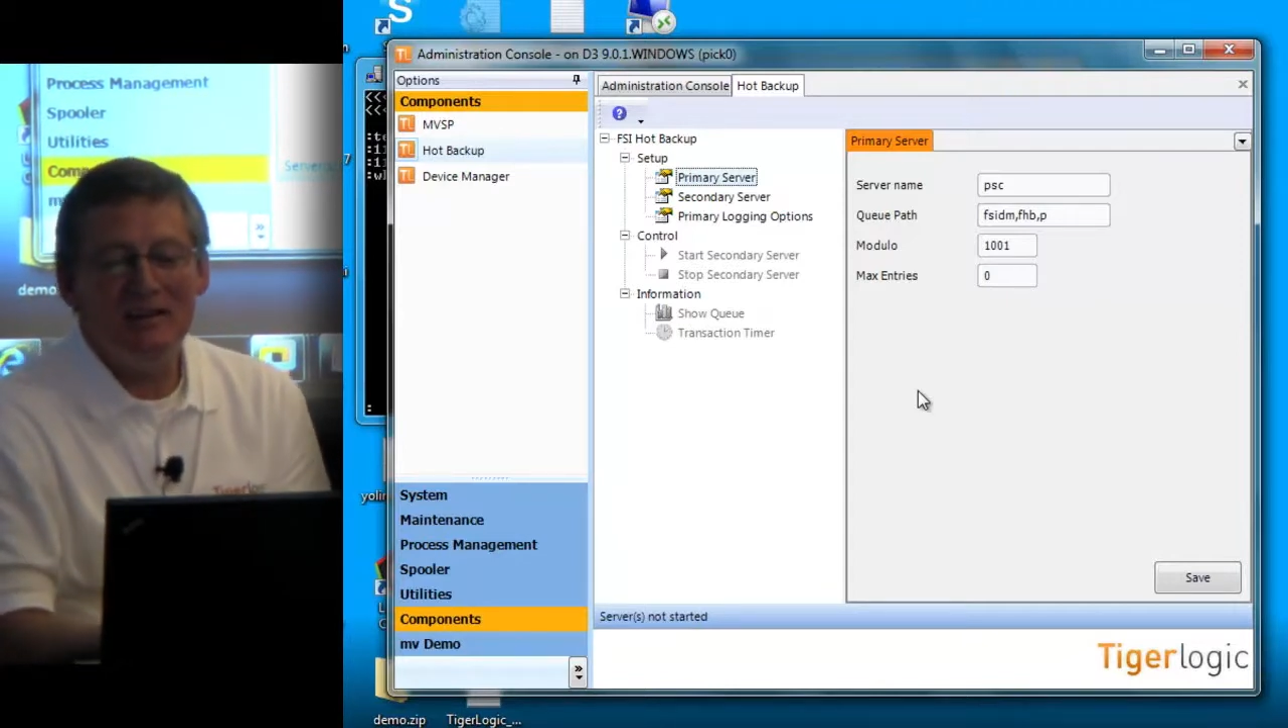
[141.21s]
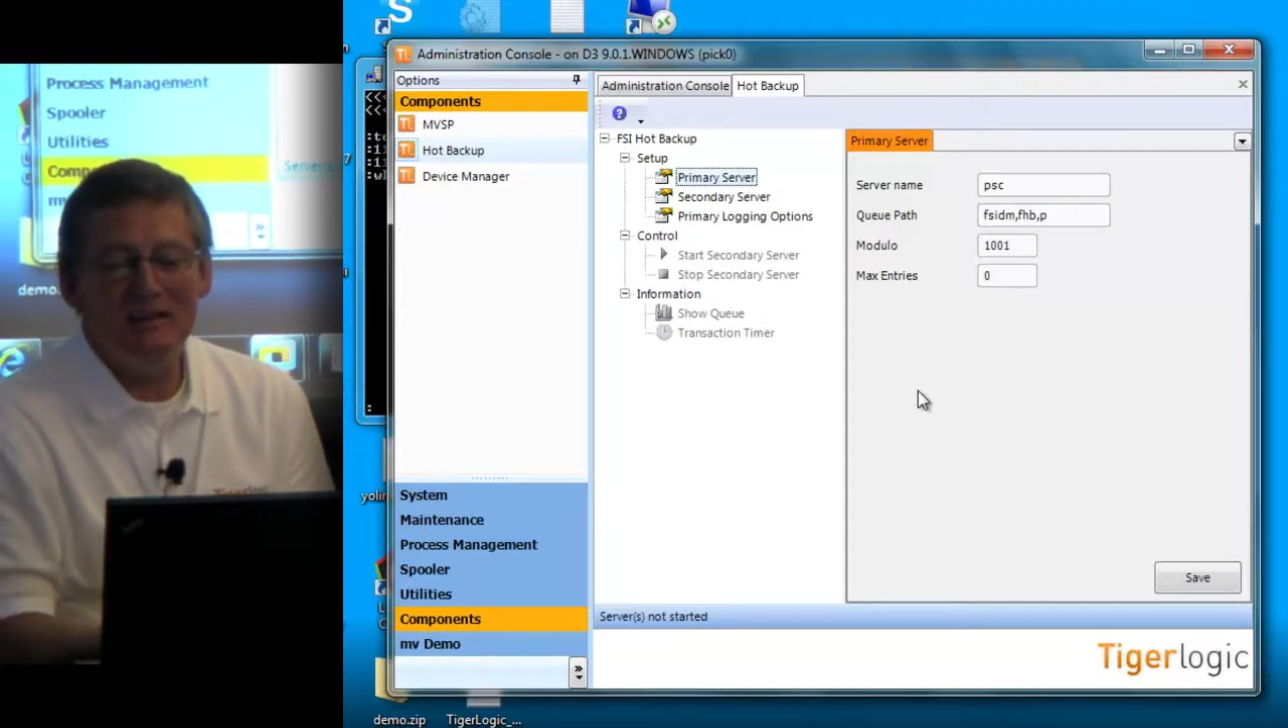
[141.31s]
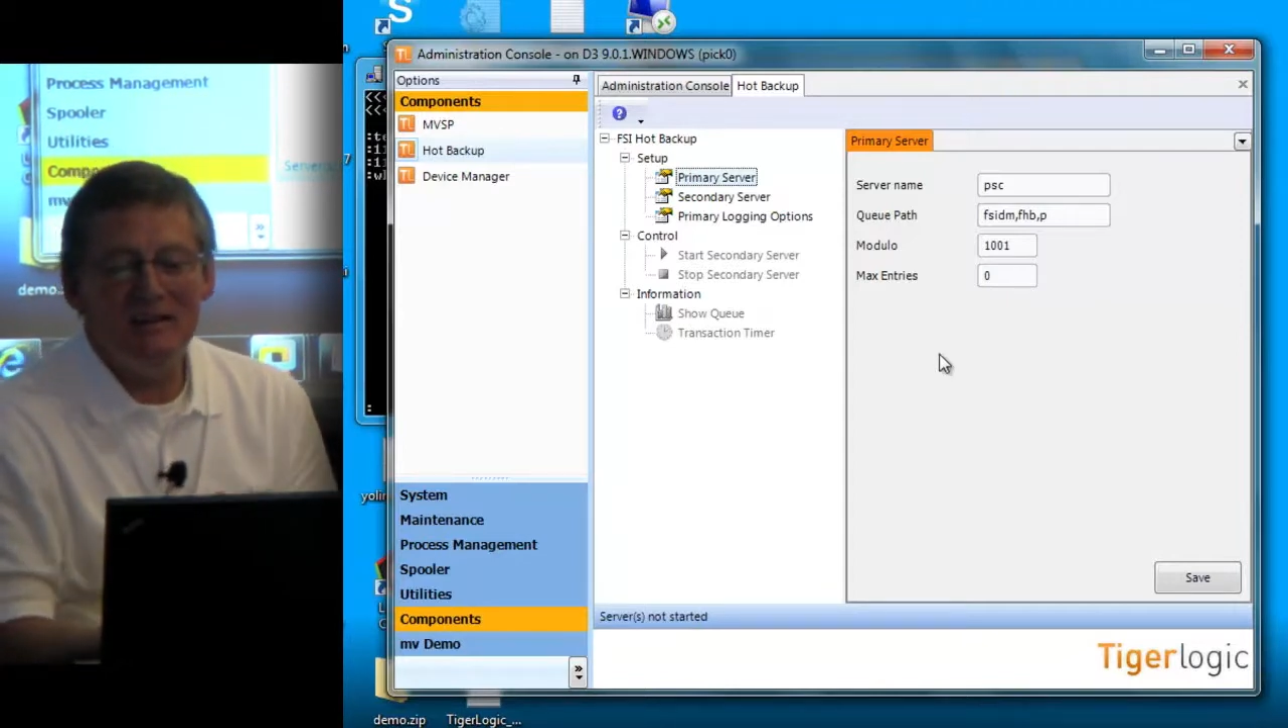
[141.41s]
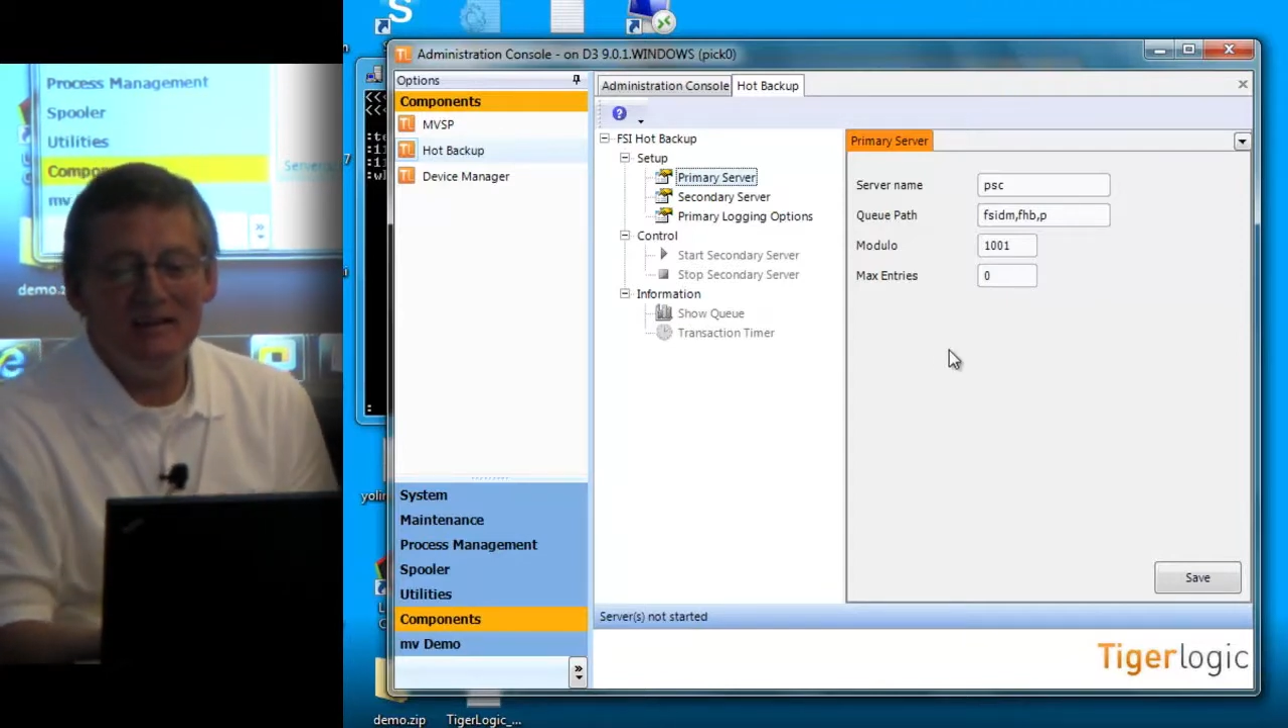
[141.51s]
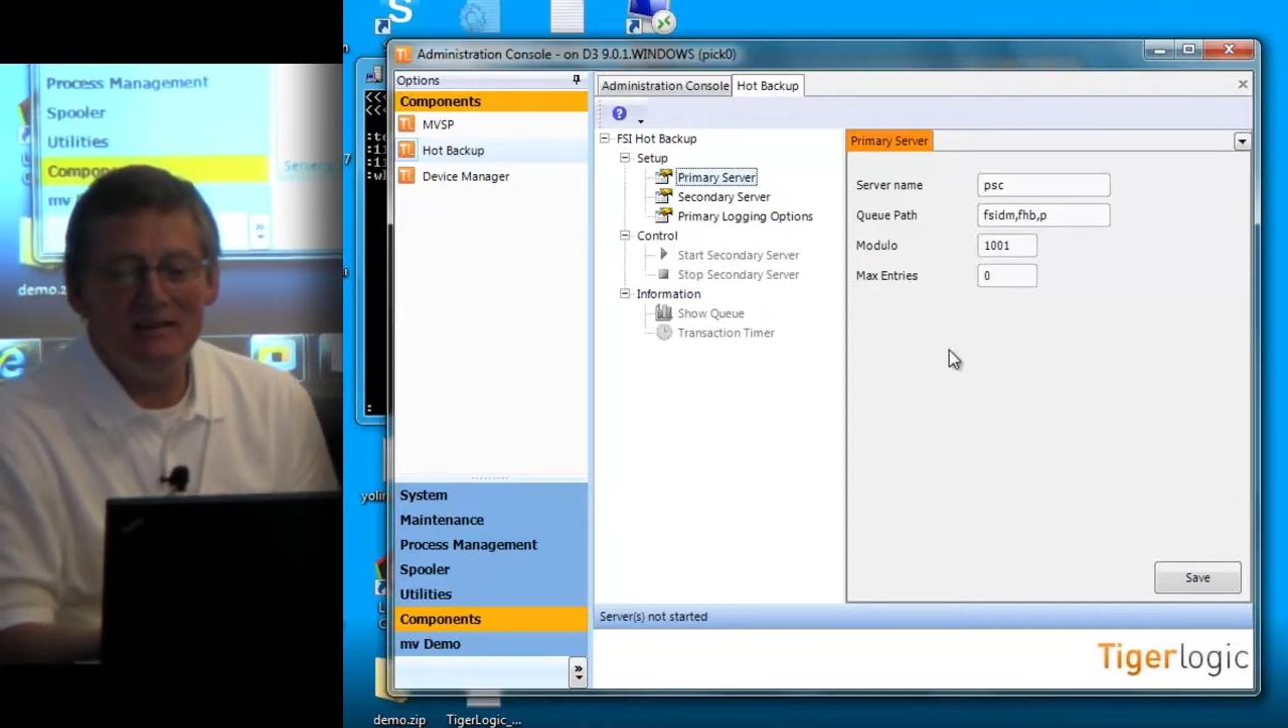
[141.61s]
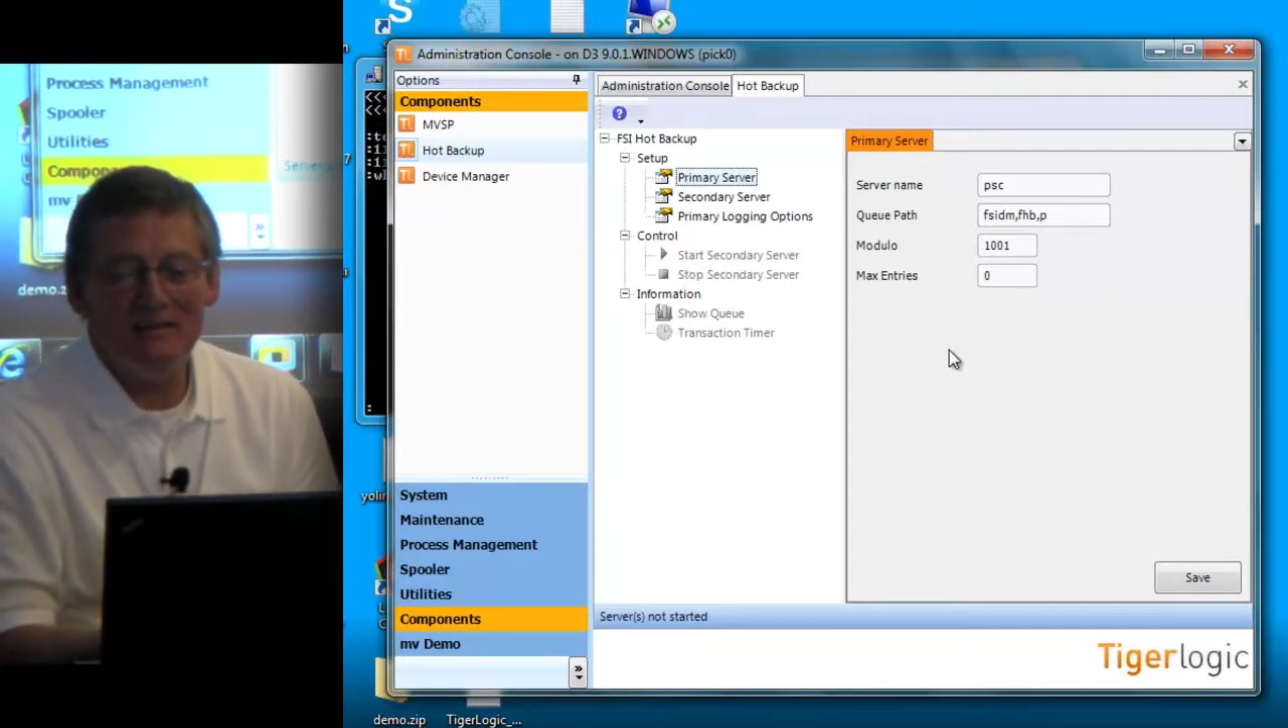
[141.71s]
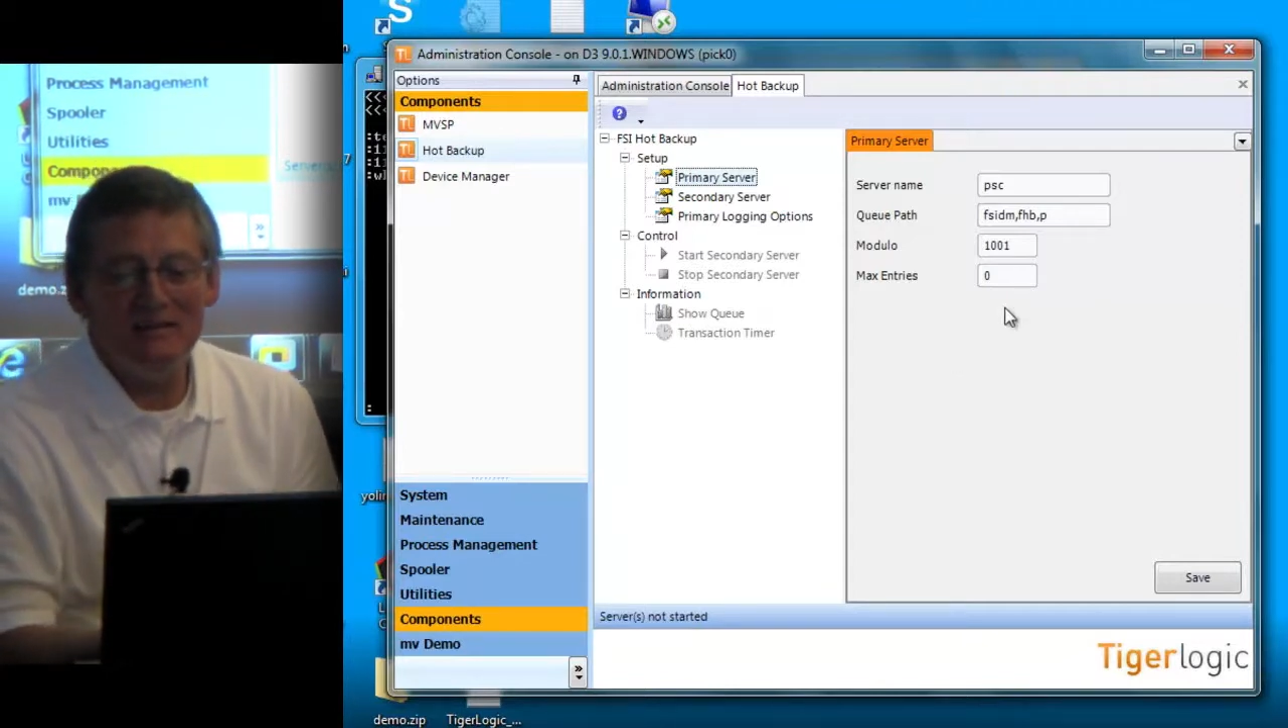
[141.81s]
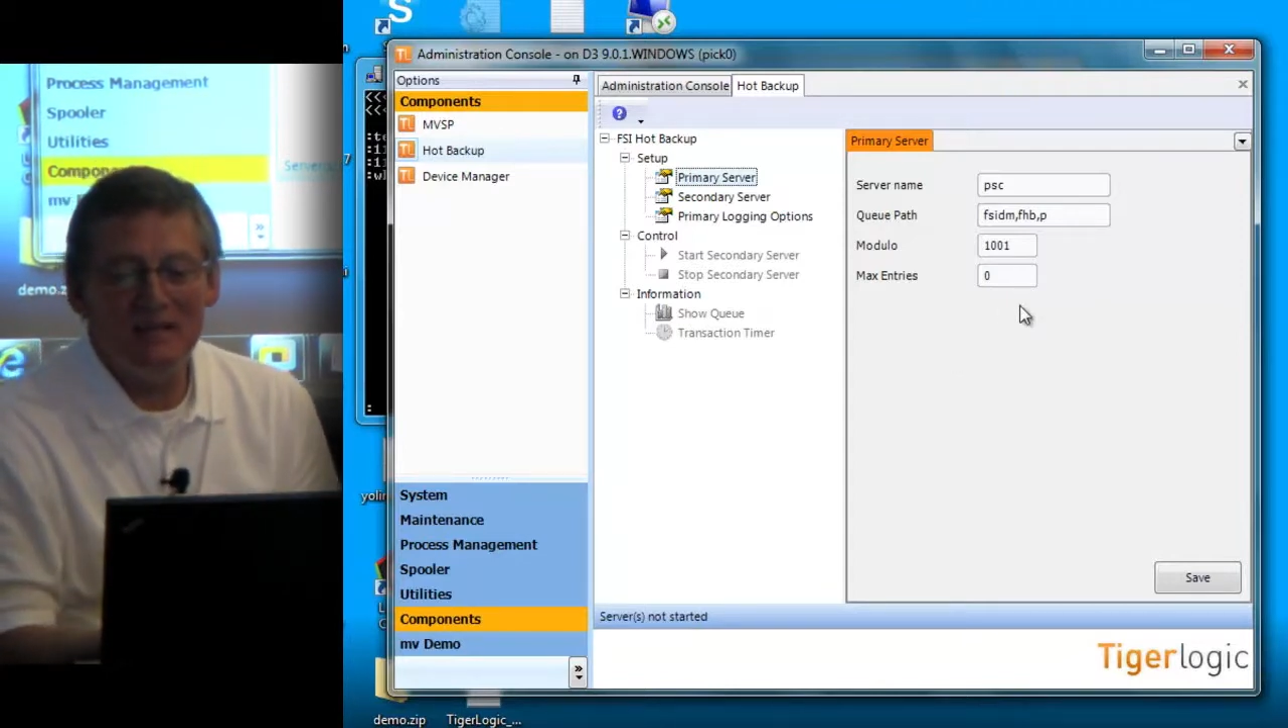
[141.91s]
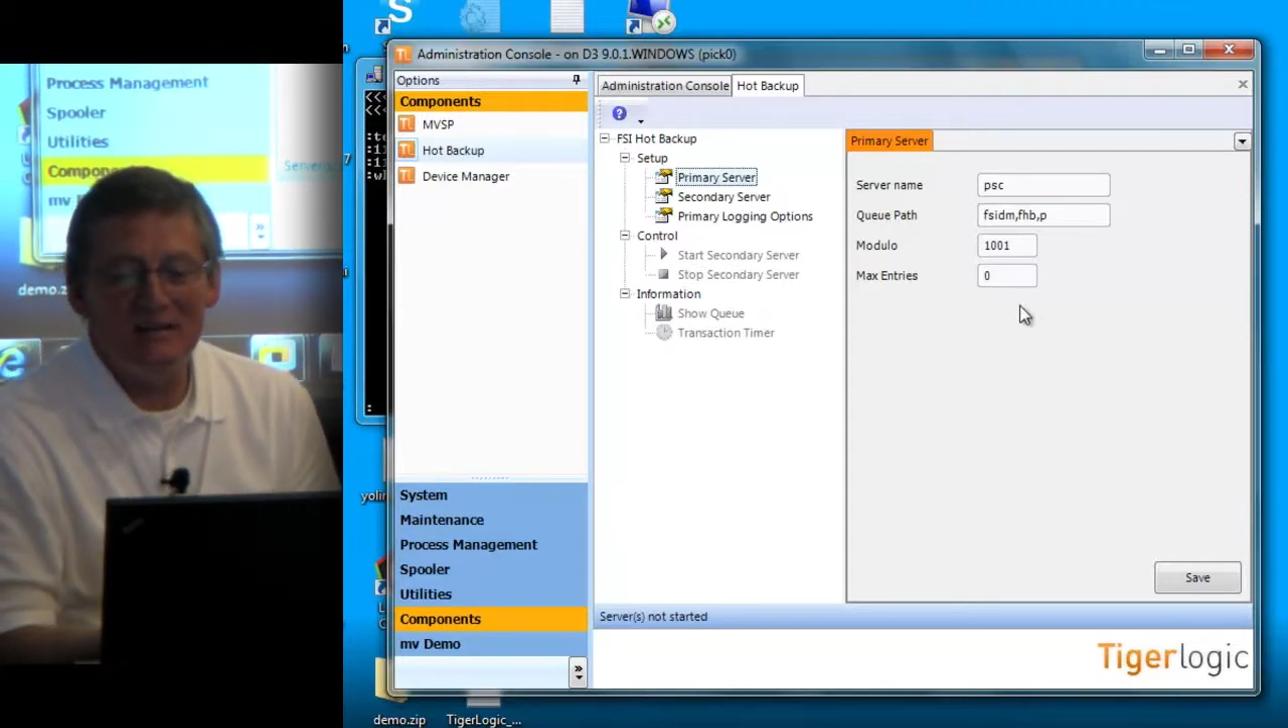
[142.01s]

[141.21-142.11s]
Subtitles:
is,